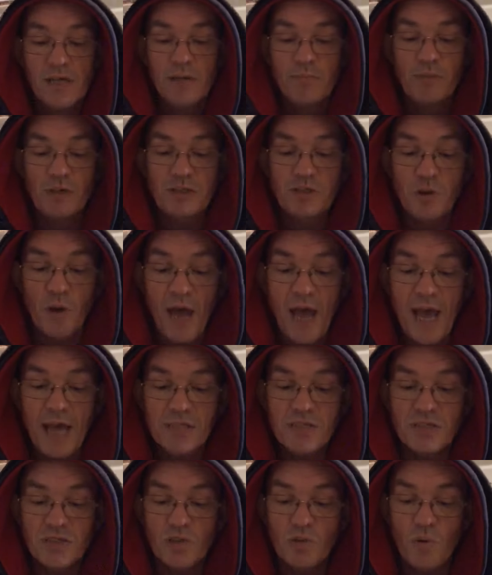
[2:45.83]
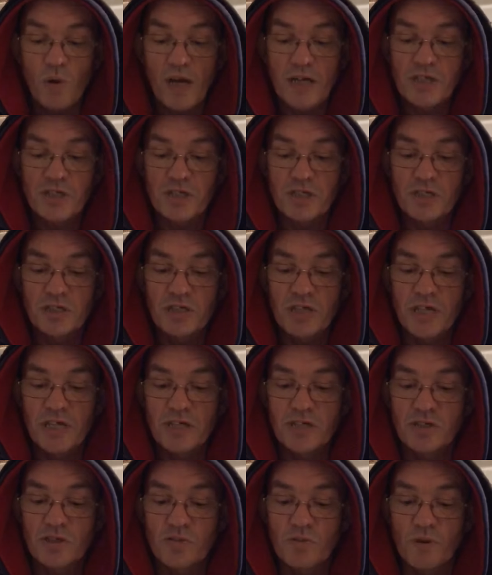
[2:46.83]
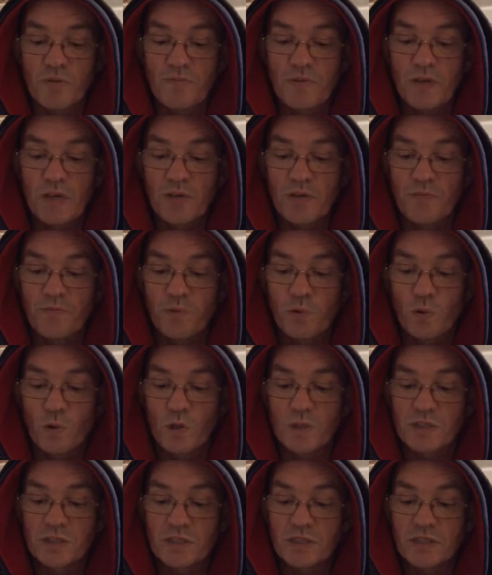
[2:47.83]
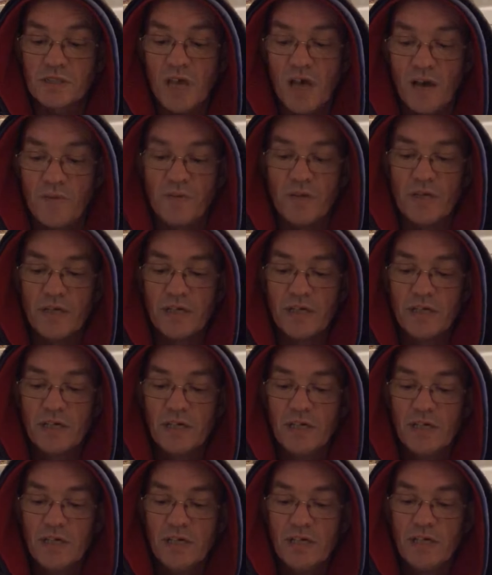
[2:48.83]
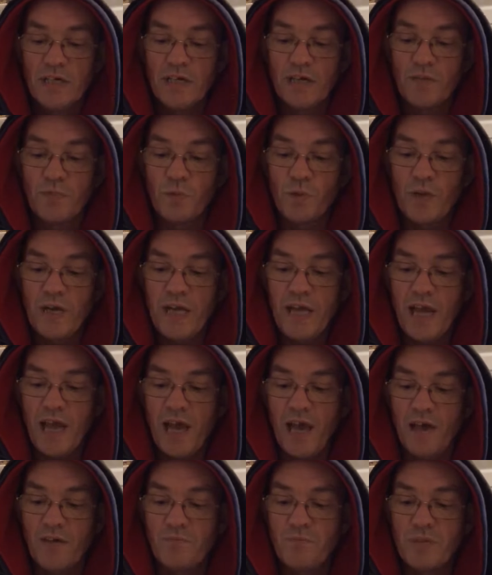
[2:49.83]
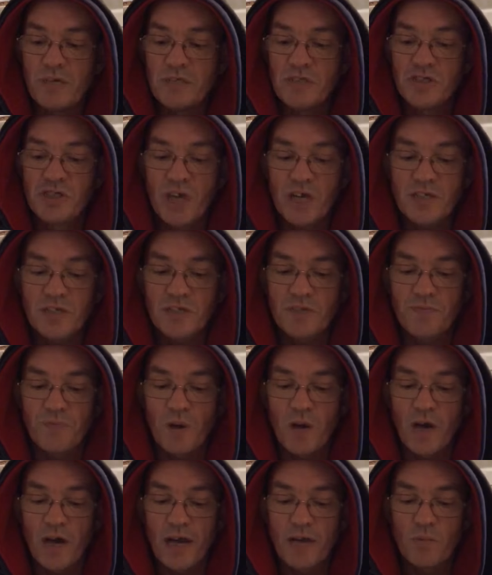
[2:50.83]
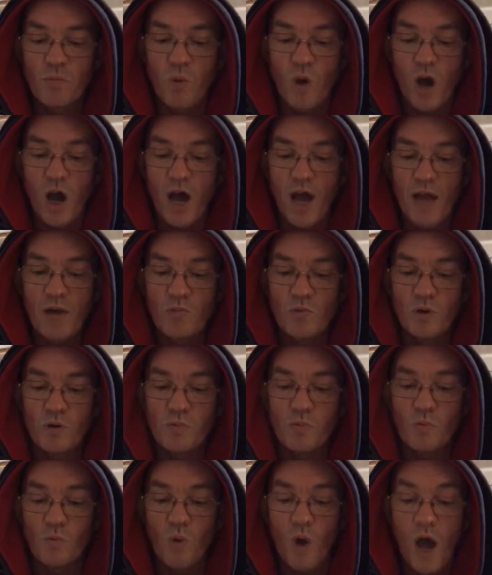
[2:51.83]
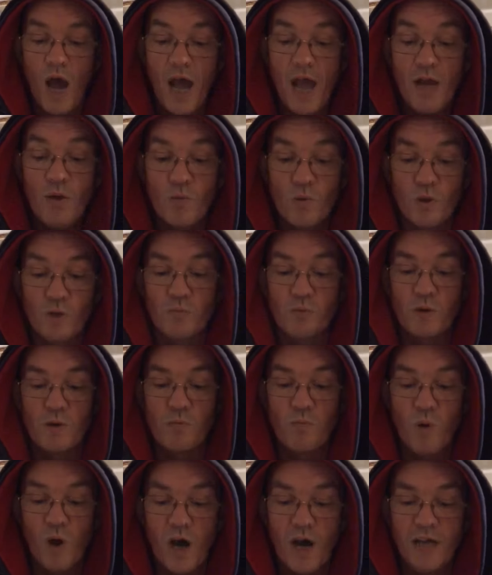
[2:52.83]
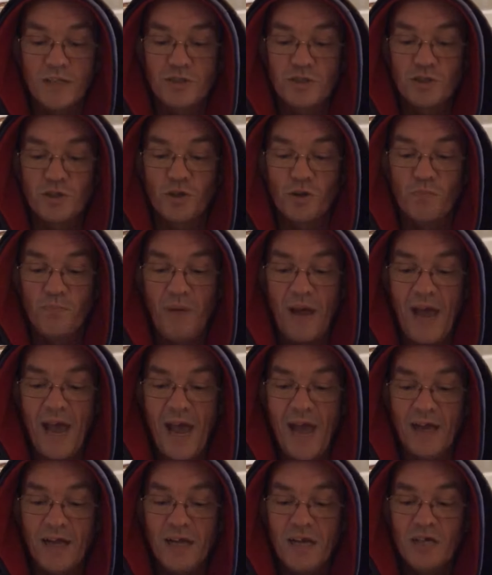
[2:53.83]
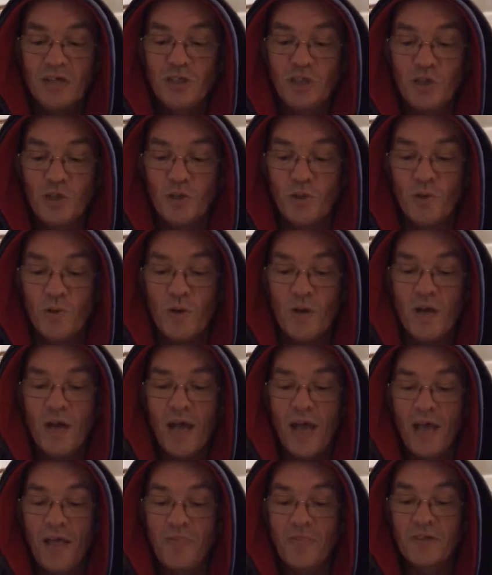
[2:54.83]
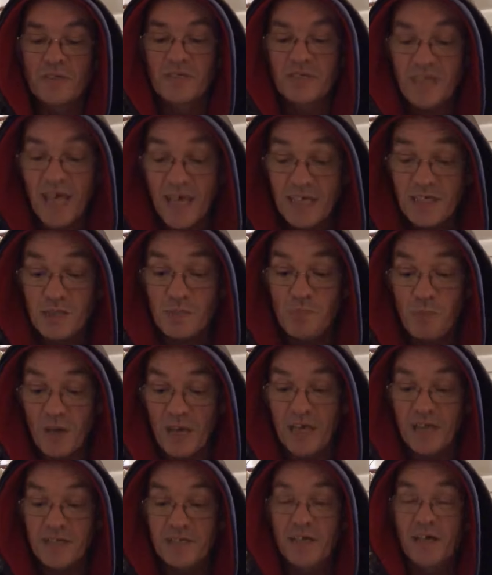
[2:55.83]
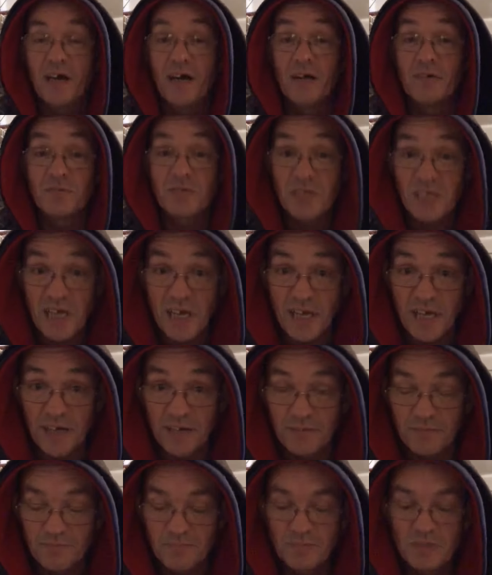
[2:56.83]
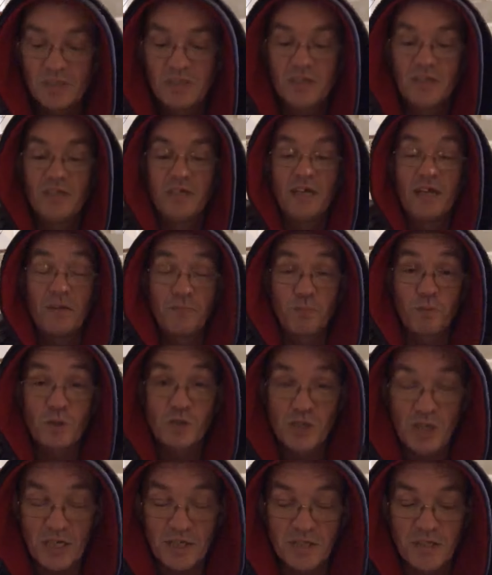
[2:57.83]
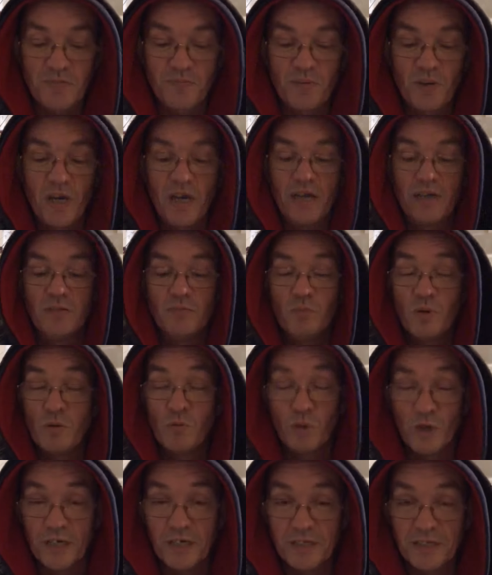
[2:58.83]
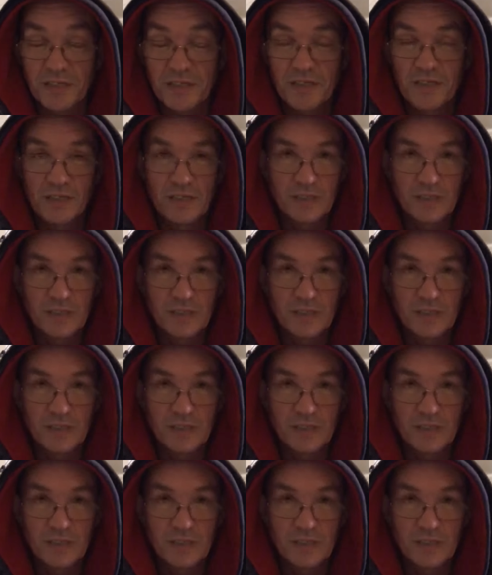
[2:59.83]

But to ask the question is to reveal the foolishness of it. If we have been justified, why would we want to go back to the cesspit of sin? If we're justified, we wouldn't.